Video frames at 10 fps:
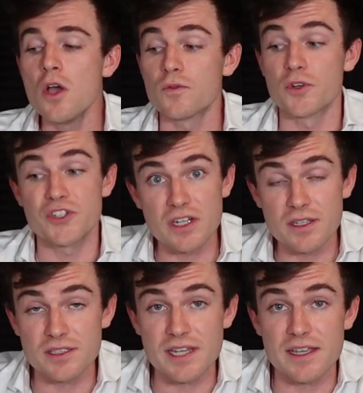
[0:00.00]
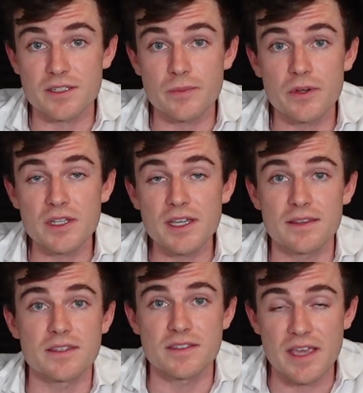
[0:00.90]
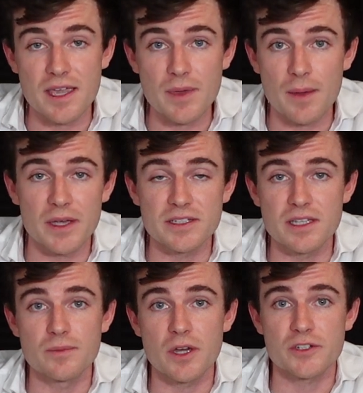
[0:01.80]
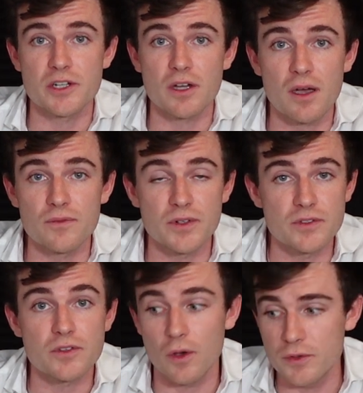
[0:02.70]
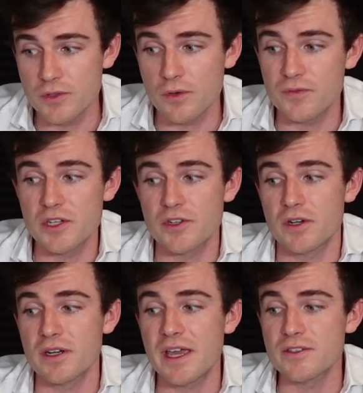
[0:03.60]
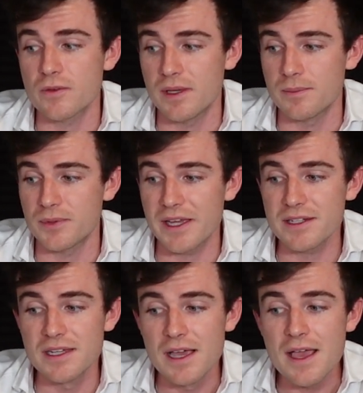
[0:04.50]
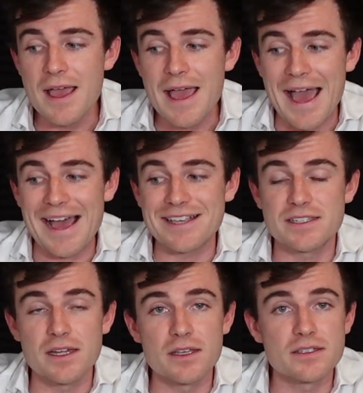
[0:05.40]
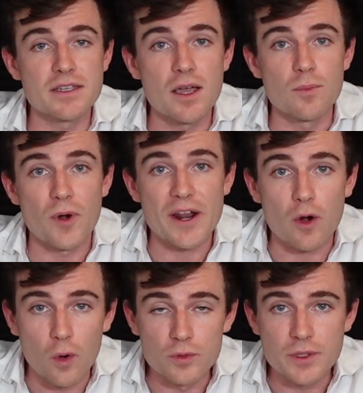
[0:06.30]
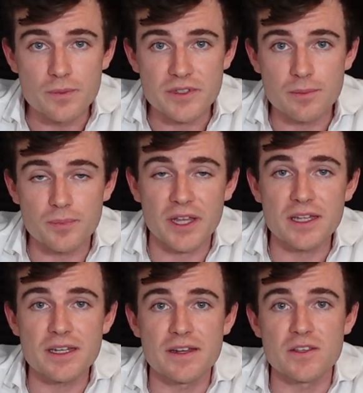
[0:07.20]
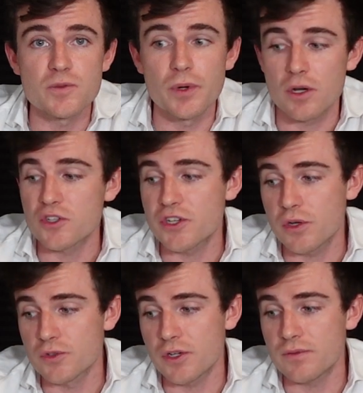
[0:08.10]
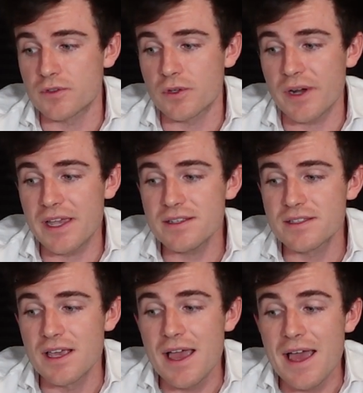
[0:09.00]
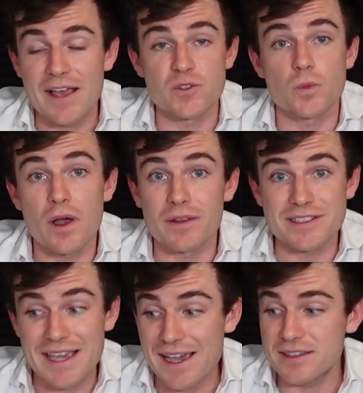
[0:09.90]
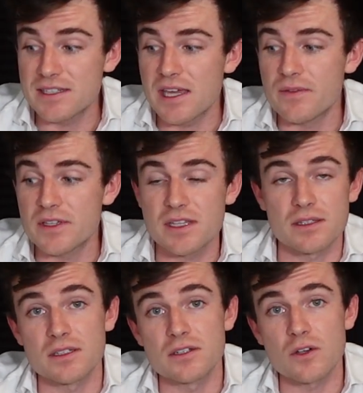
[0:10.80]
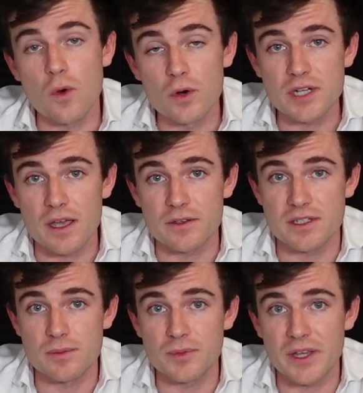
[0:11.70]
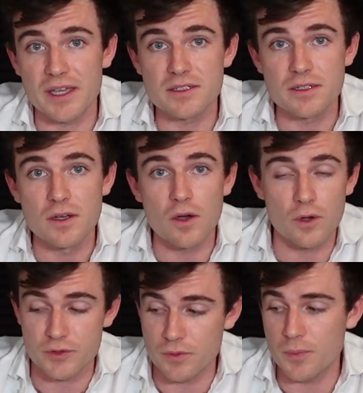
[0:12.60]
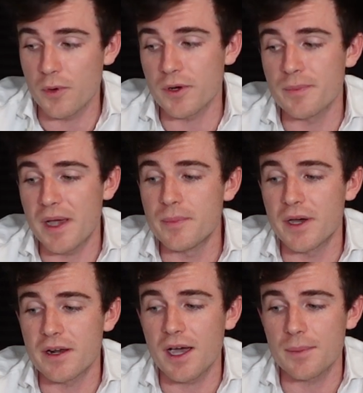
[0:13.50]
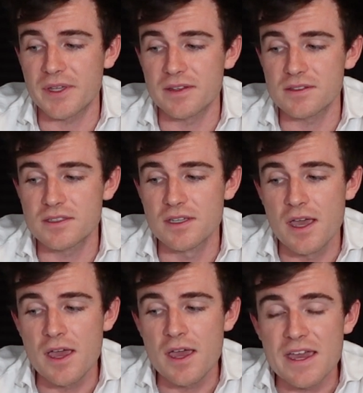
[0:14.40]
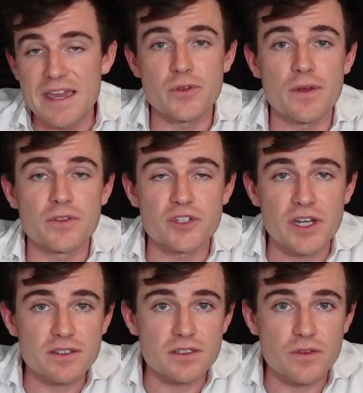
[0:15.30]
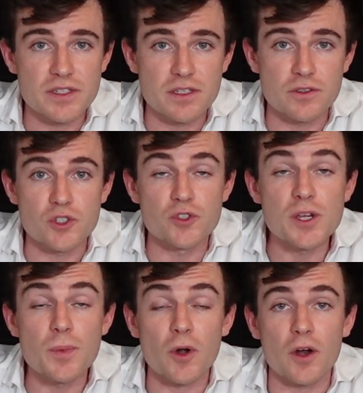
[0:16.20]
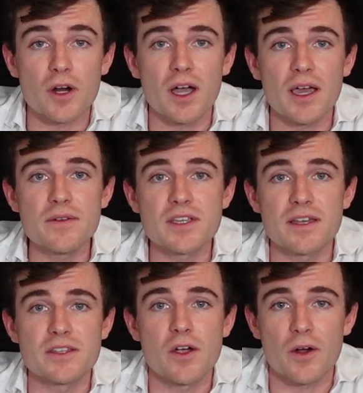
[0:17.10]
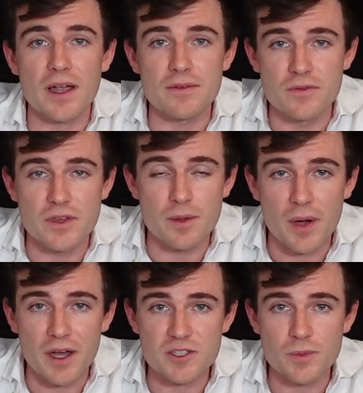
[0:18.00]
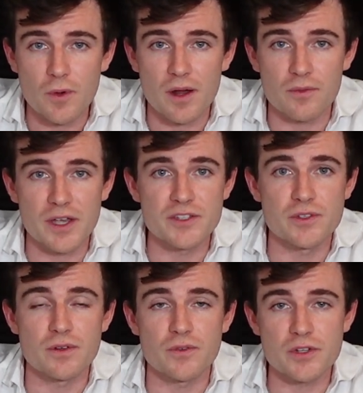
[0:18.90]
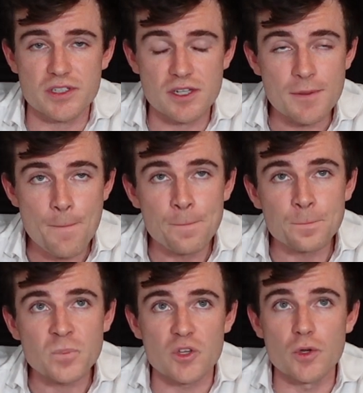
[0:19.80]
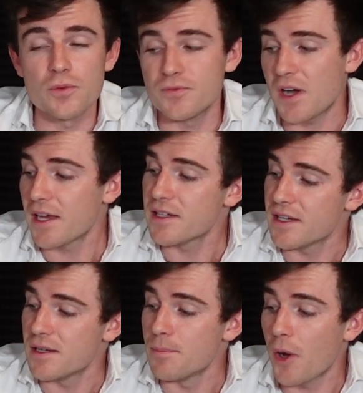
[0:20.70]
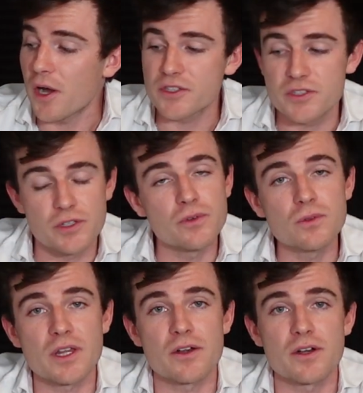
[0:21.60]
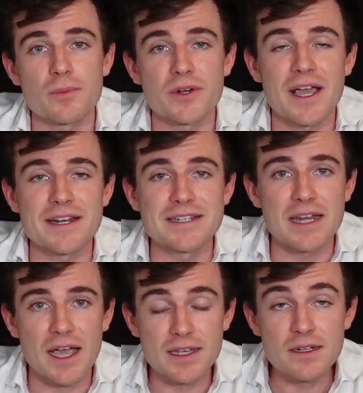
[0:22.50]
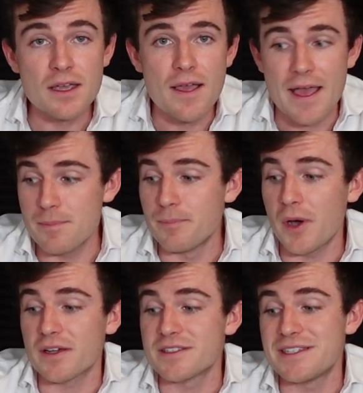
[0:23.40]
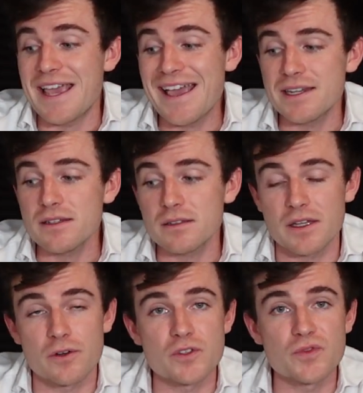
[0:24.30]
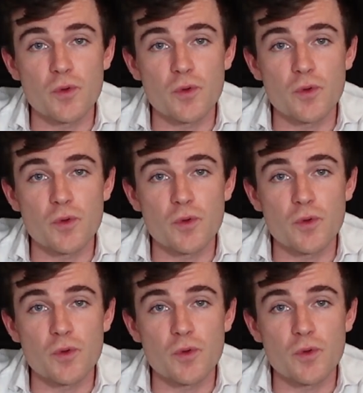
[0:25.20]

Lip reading: Virginia's testimony at the same MIT Abduction Conference also featured a nasal implant, as does Brett Holdham's implant in his book Children of the Greys, as well as Kathy Davis and Linda Cortile's implant, also reported by Bud Hopkins. If you have the chance to visit the Strieber archives at the Archive of the Impossible at Rice University, you'll find in Box 2, letter number 99, and Box 10, letters